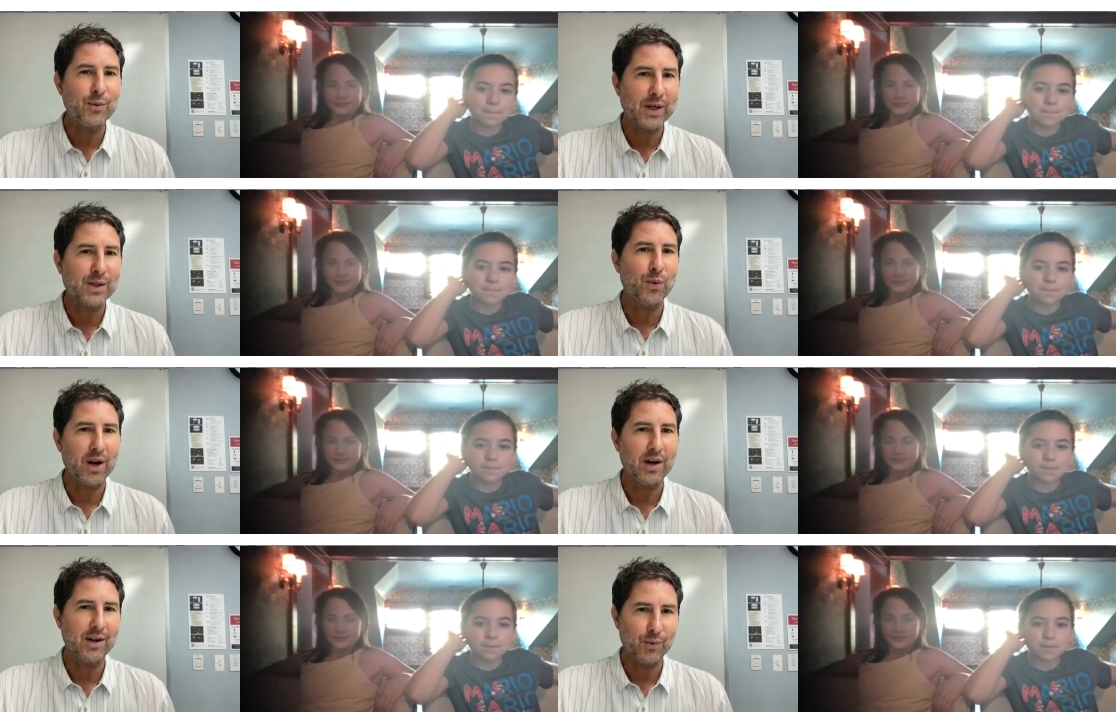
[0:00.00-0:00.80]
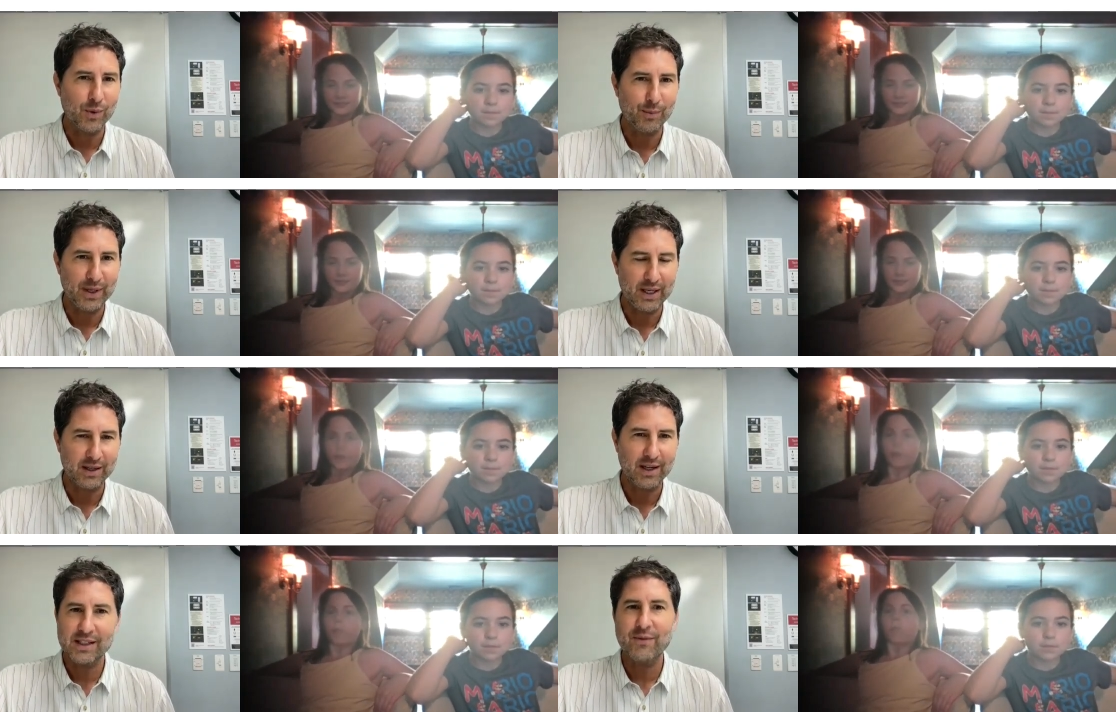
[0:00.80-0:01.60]
Speaker 1: which one it will
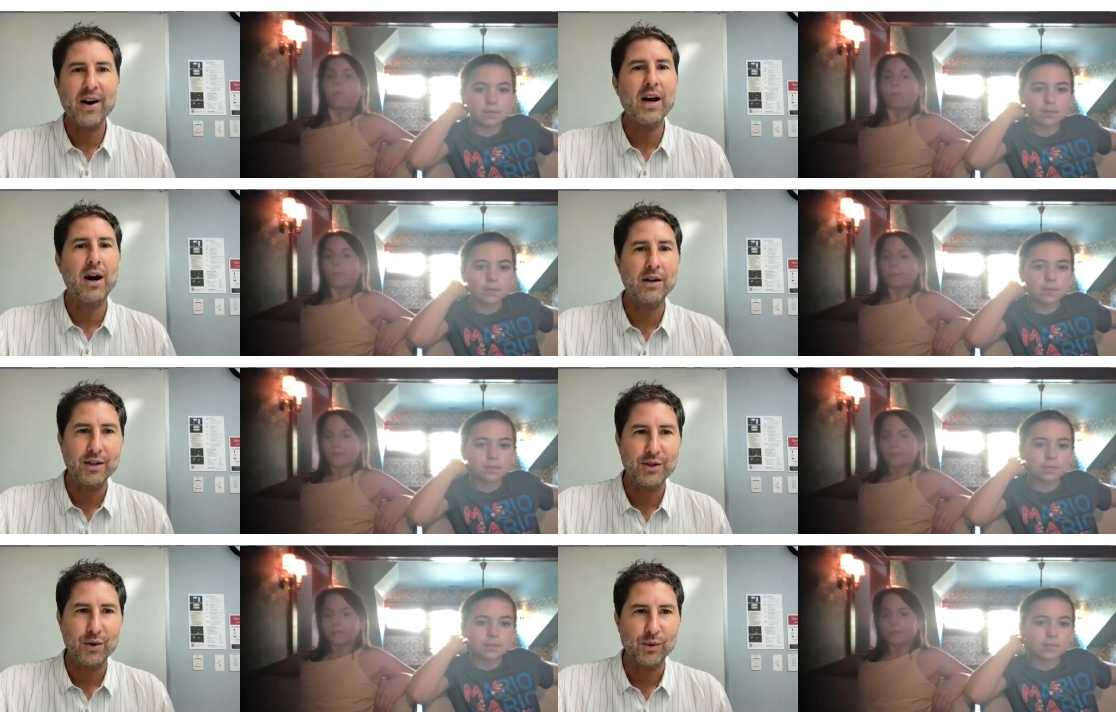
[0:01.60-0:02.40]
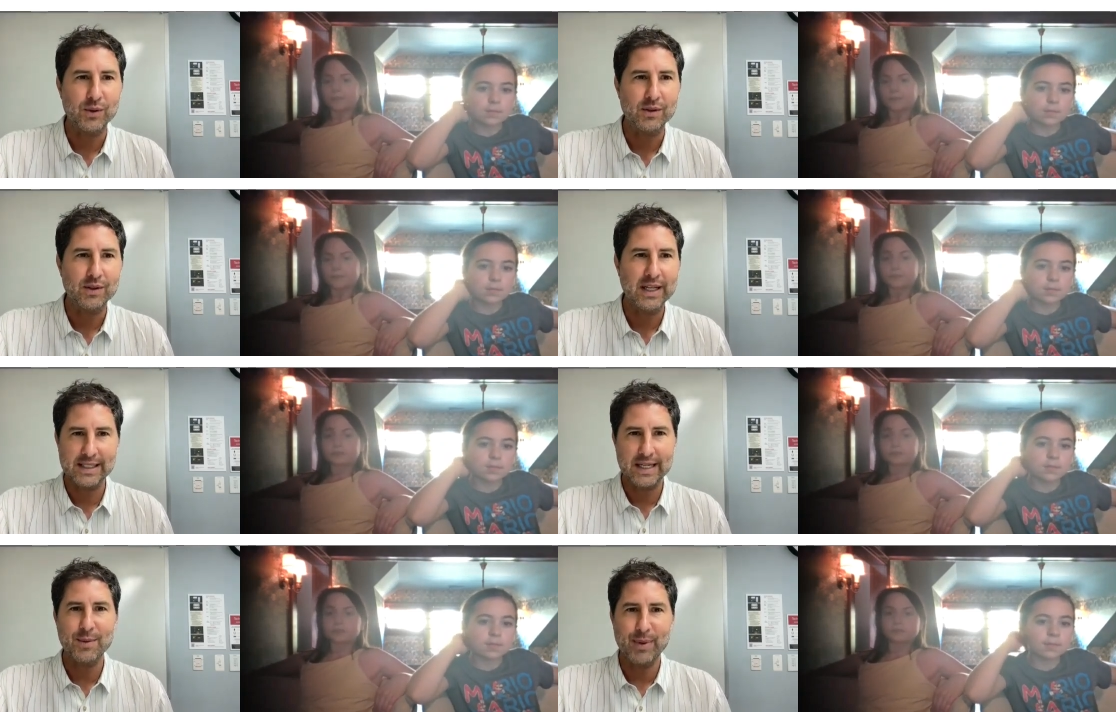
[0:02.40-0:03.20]
be. It's very hard to choose. It's
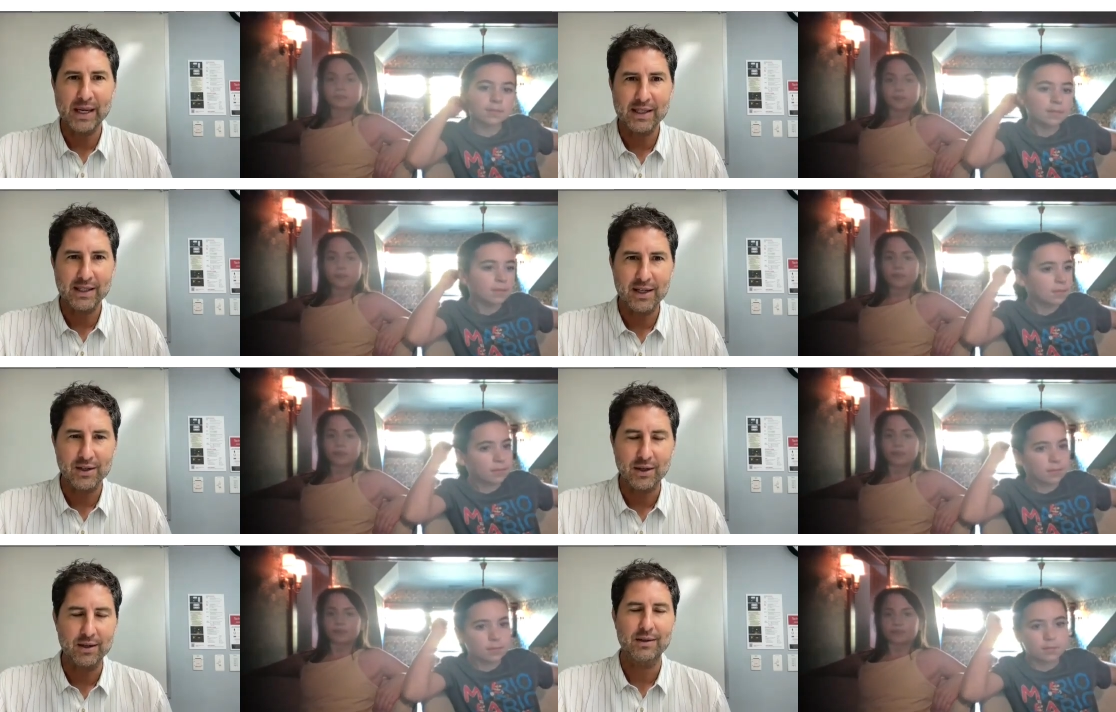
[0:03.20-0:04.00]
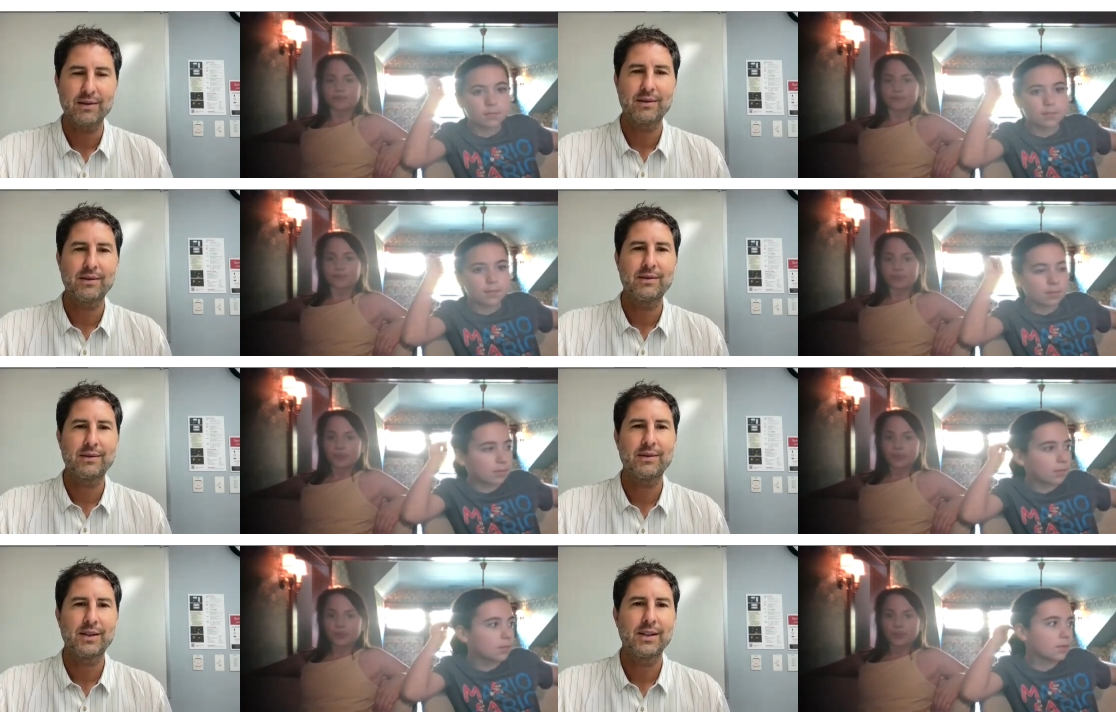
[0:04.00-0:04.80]
such a big decision.
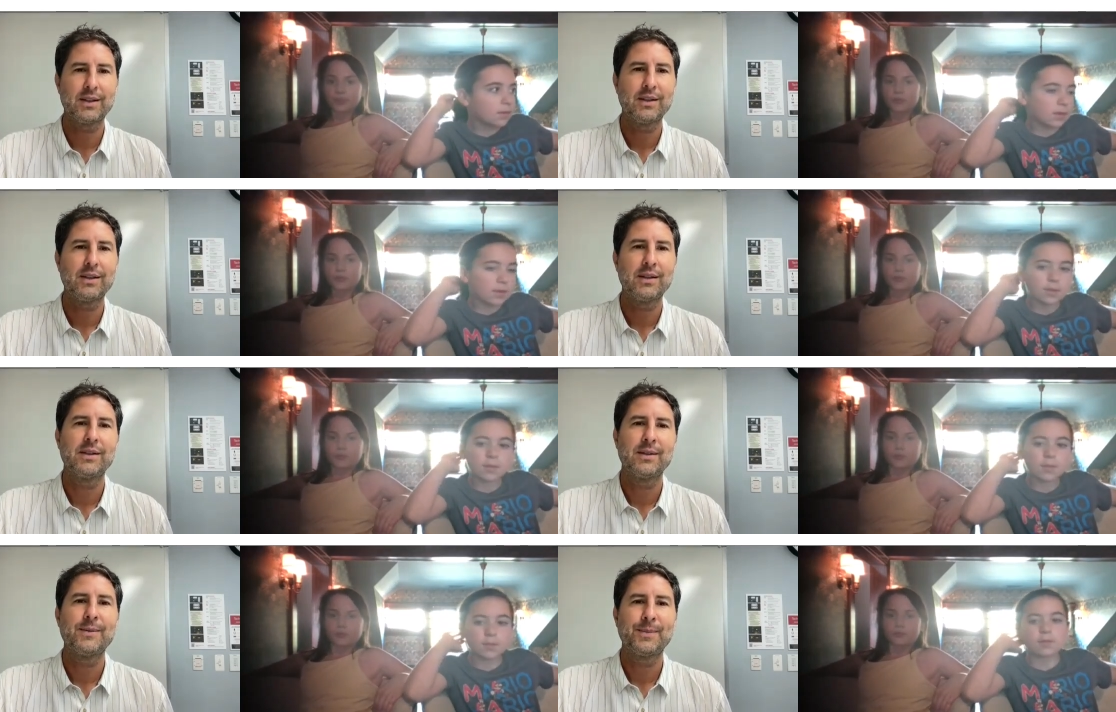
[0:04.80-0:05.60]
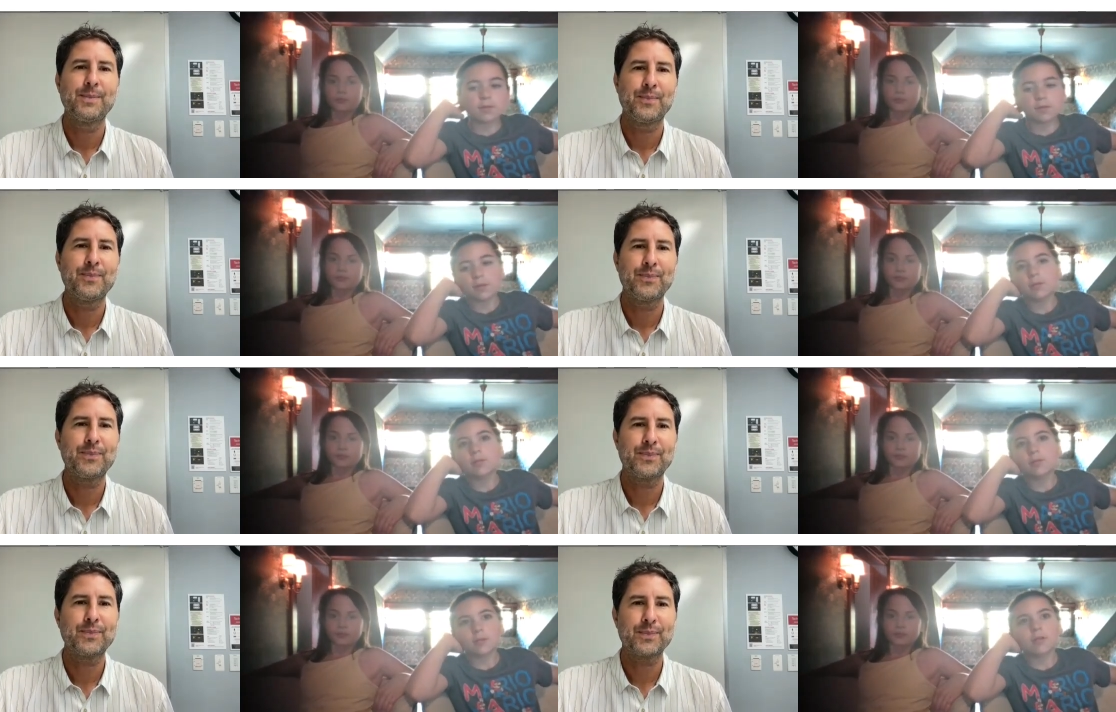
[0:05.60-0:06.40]
Speaker 2: Mm, yeah, that makes
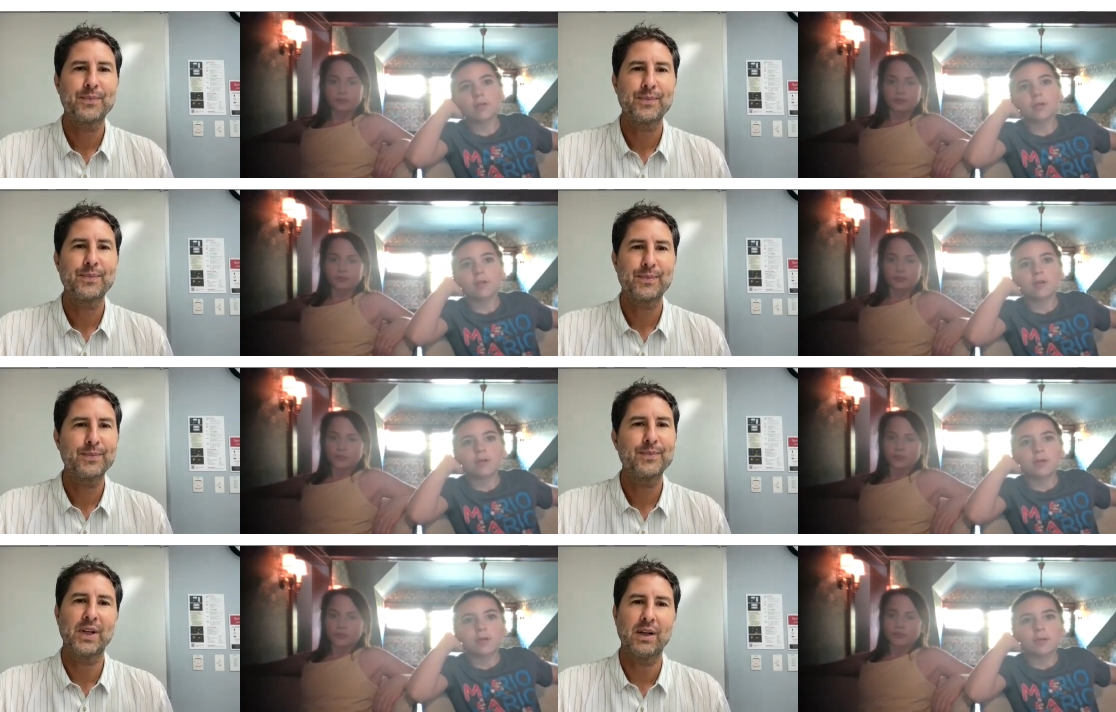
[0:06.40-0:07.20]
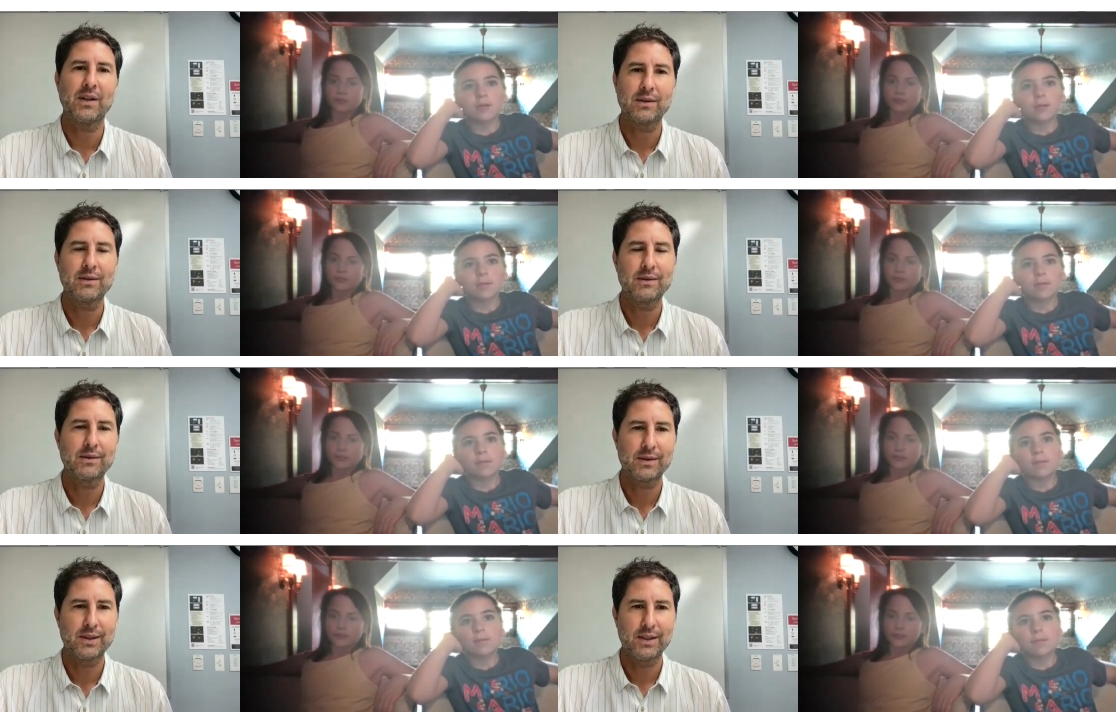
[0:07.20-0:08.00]
sense. Yeah.
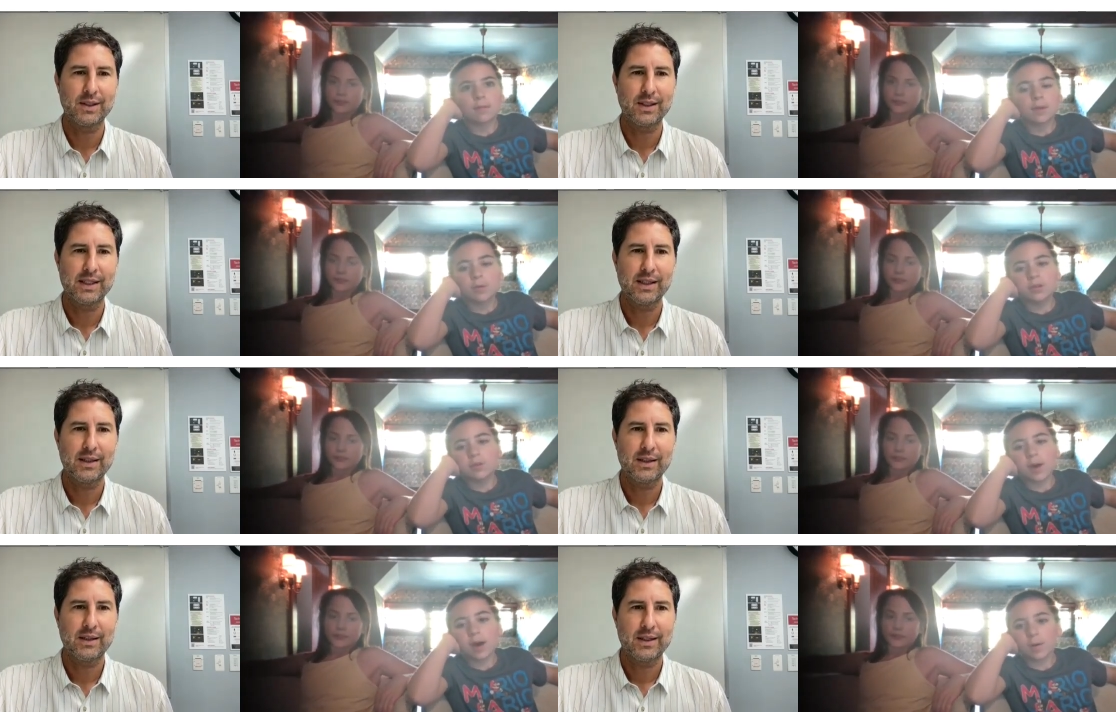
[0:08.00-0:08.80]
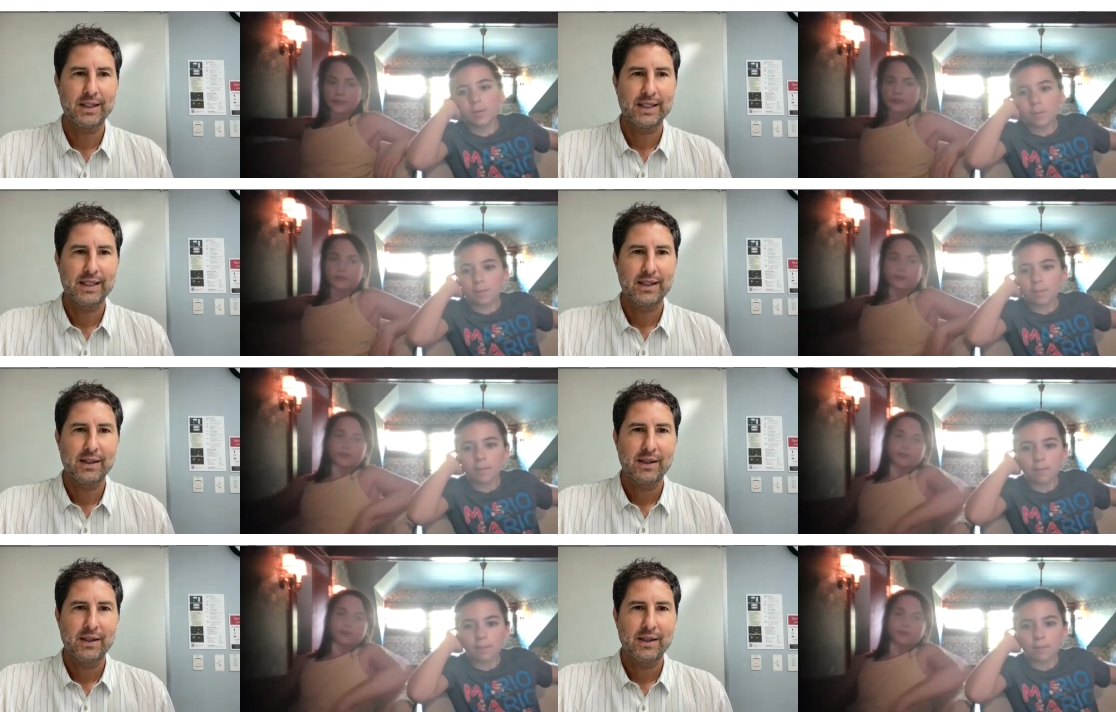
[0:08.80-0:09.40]
What's it about?